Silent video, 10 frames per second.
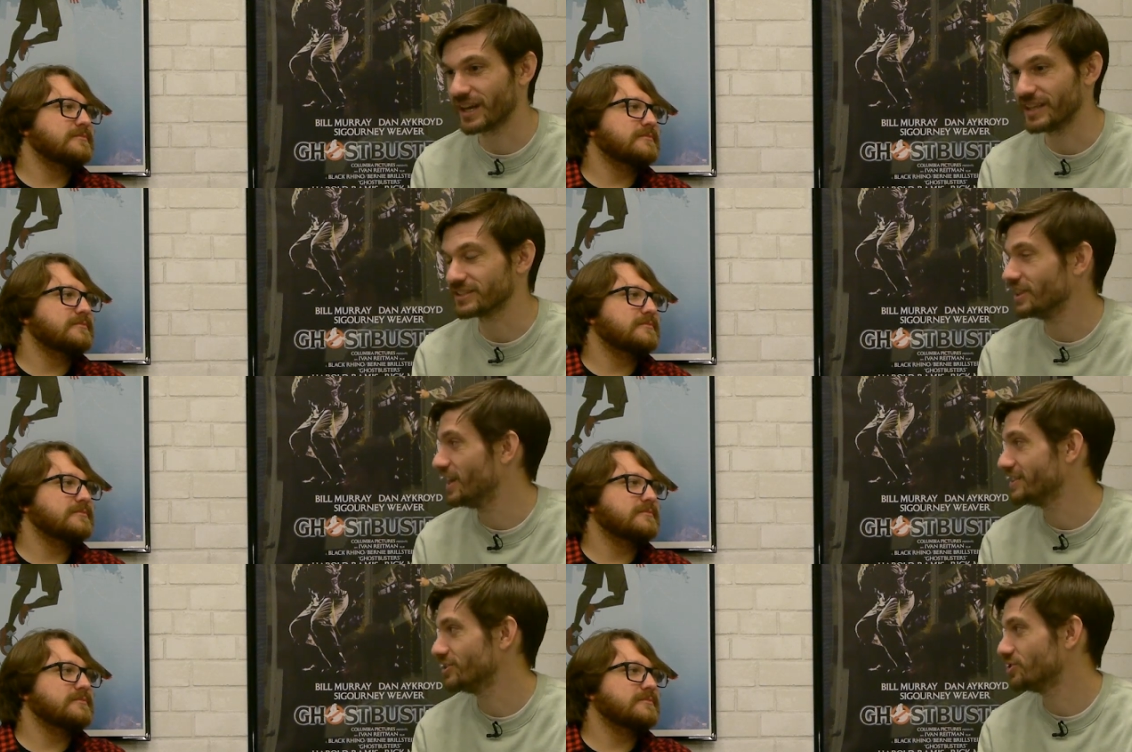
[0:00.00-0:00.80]
Speaker 1: got
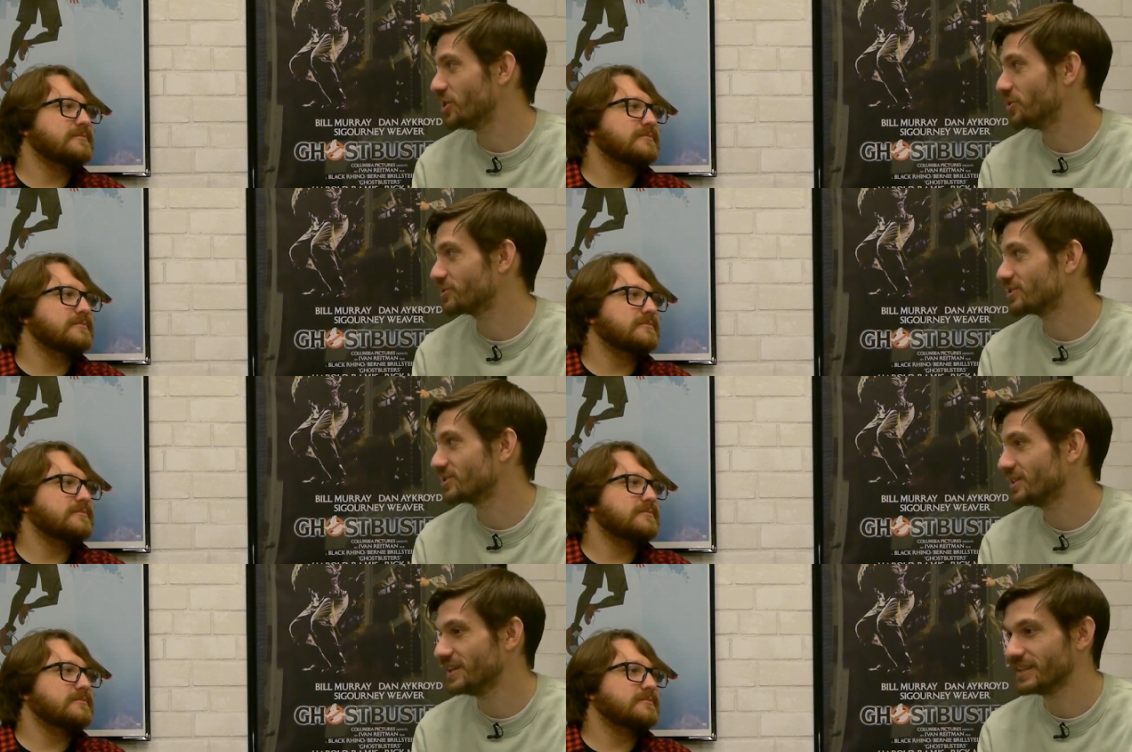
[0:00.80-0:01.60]
lots of
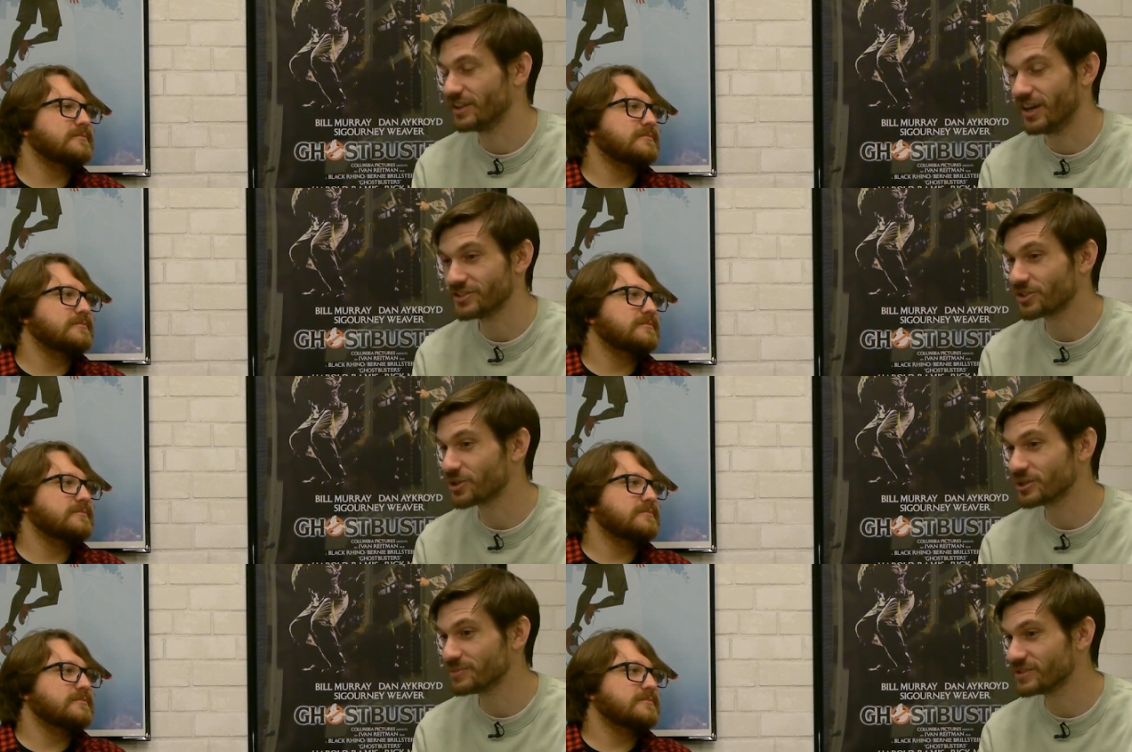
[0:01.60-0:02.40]
jokes, lots of
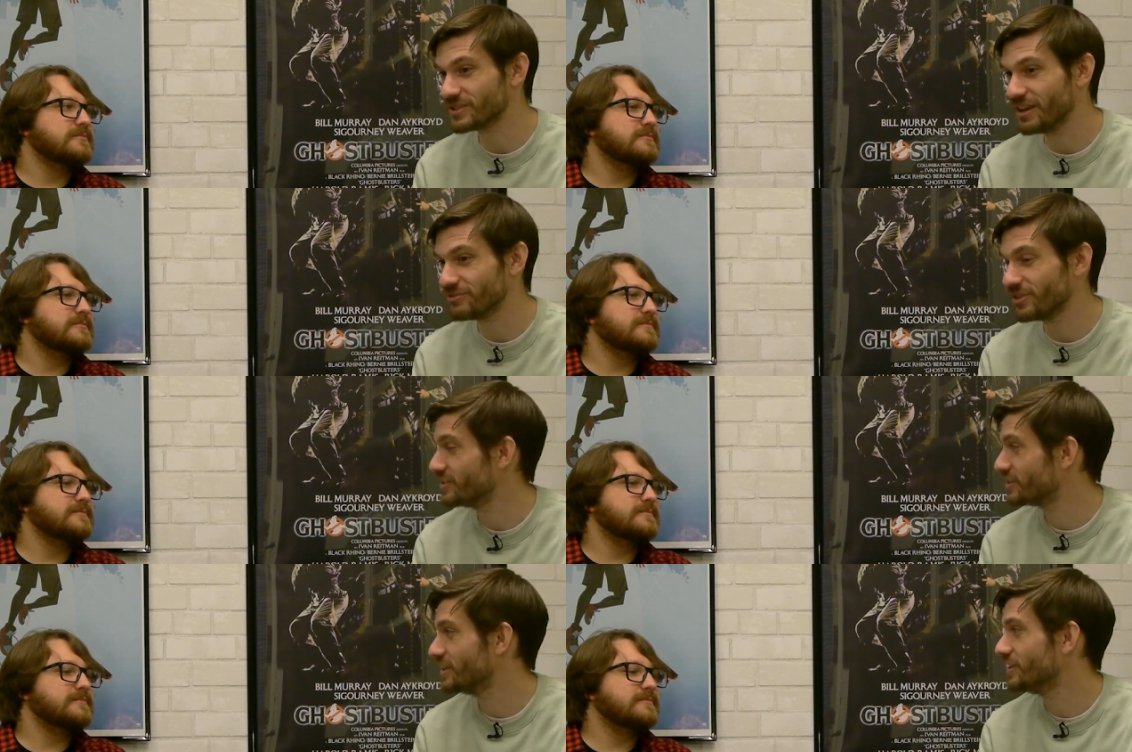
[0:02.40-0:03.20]
Christmas stuff,
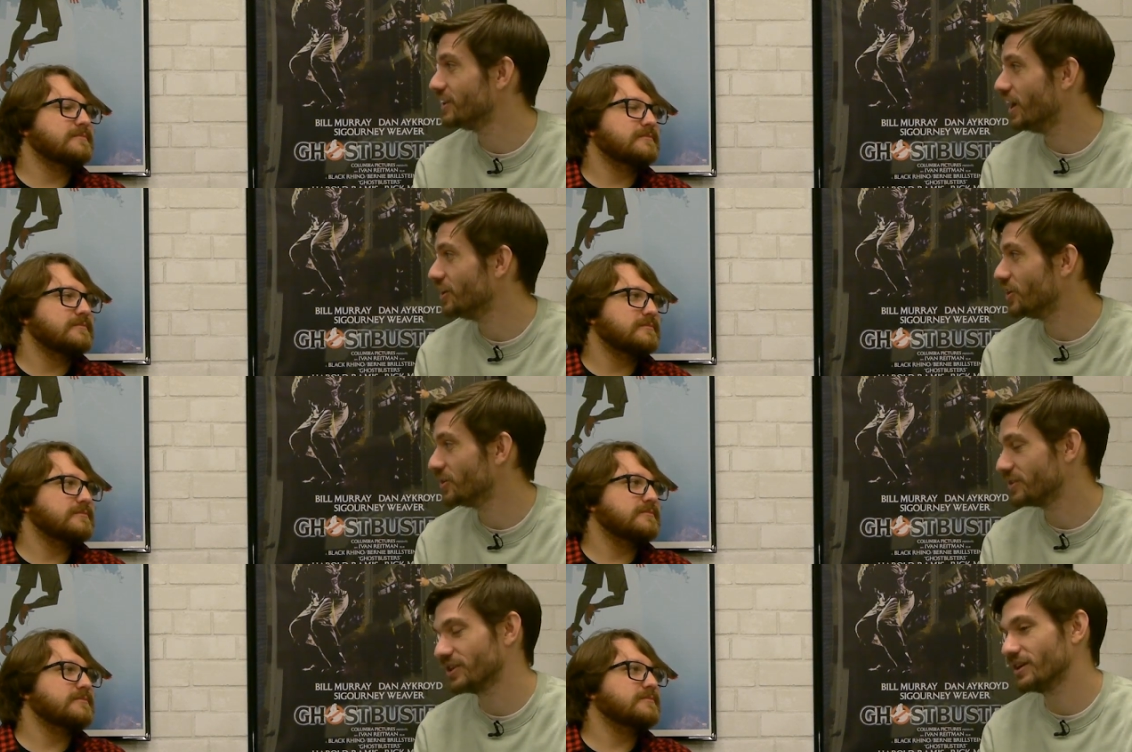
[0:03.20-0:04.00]
lots of
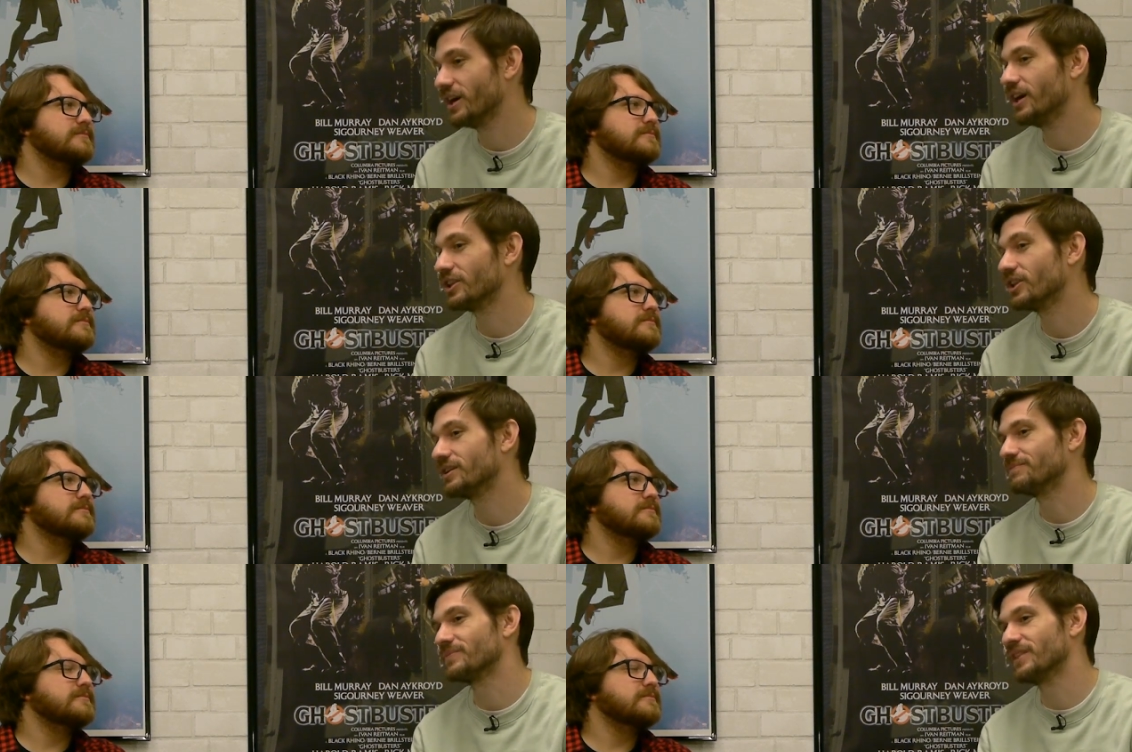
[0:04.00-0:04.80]
un, uh,
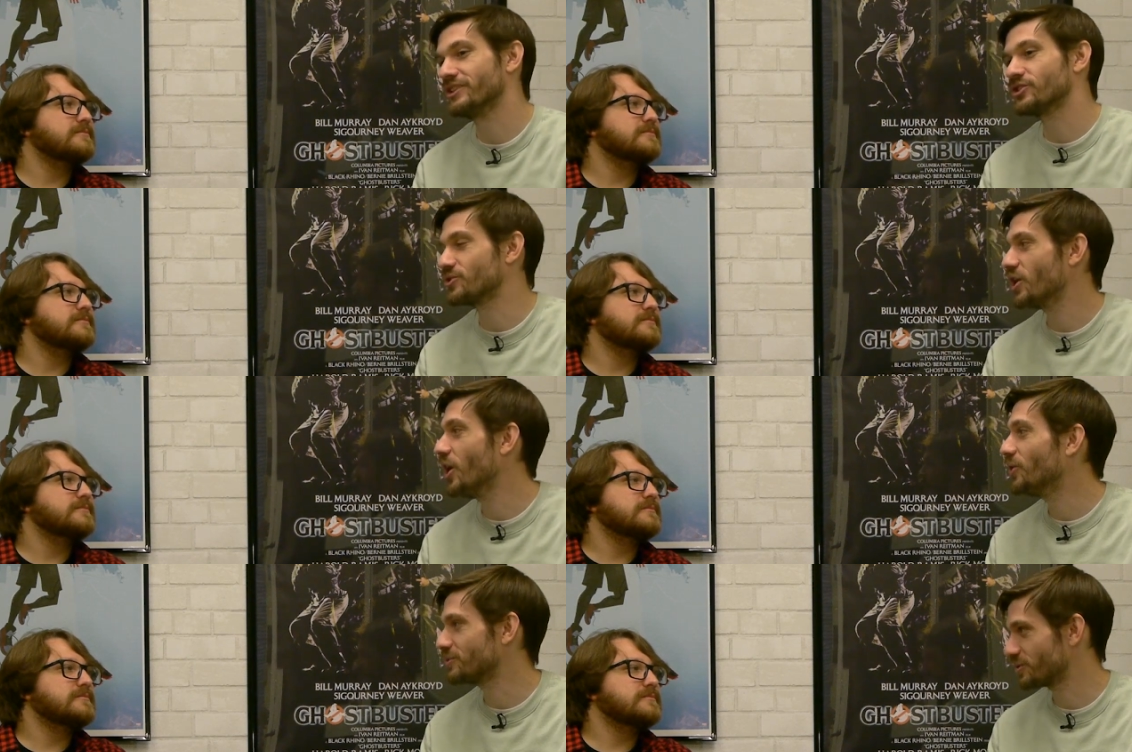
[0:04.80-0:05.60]
lesser
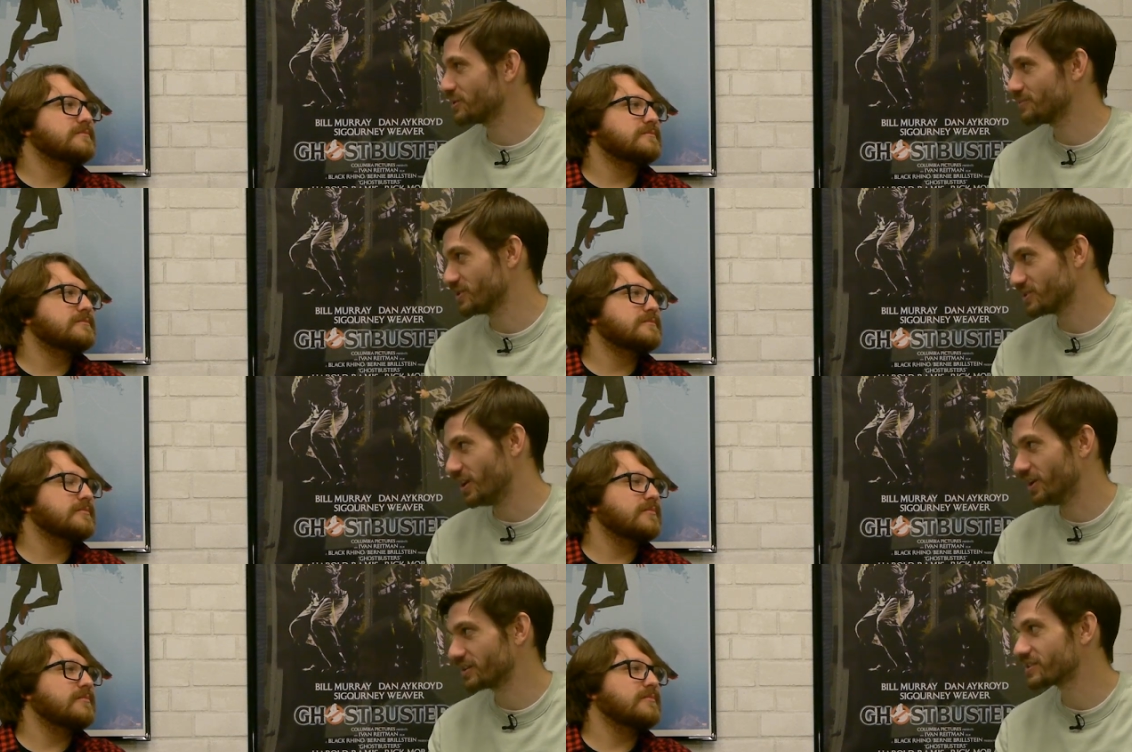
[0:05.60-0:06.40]
known Christmas
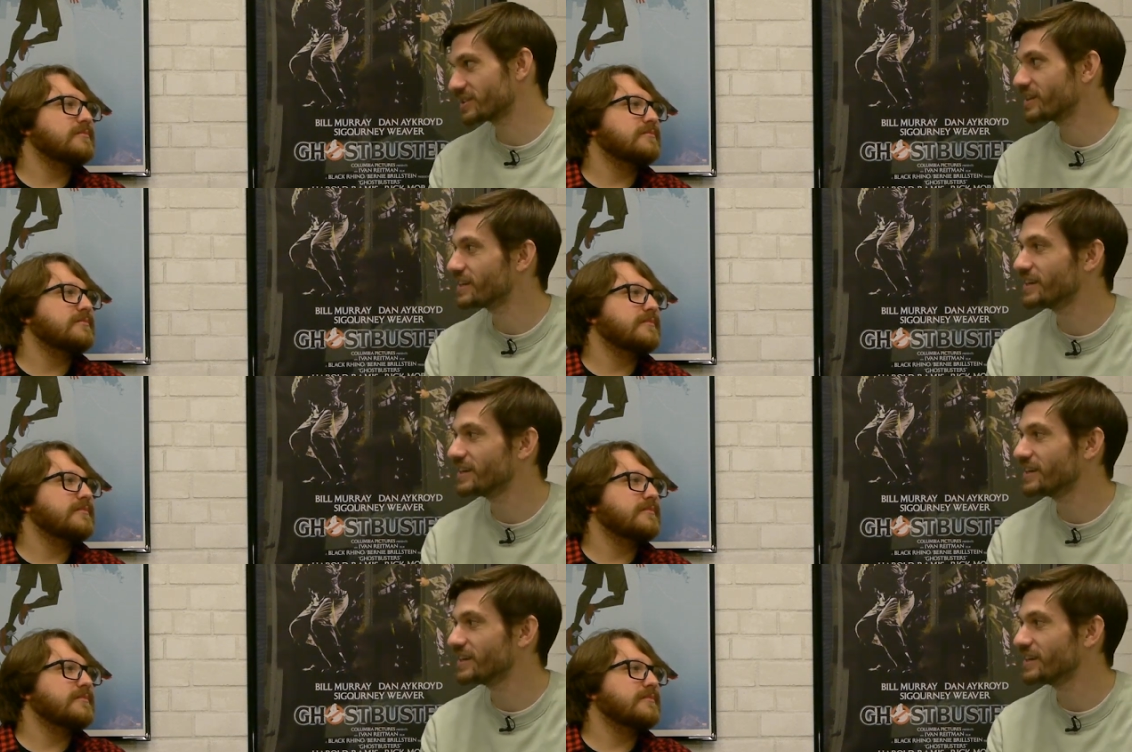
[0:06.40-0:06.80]
songs,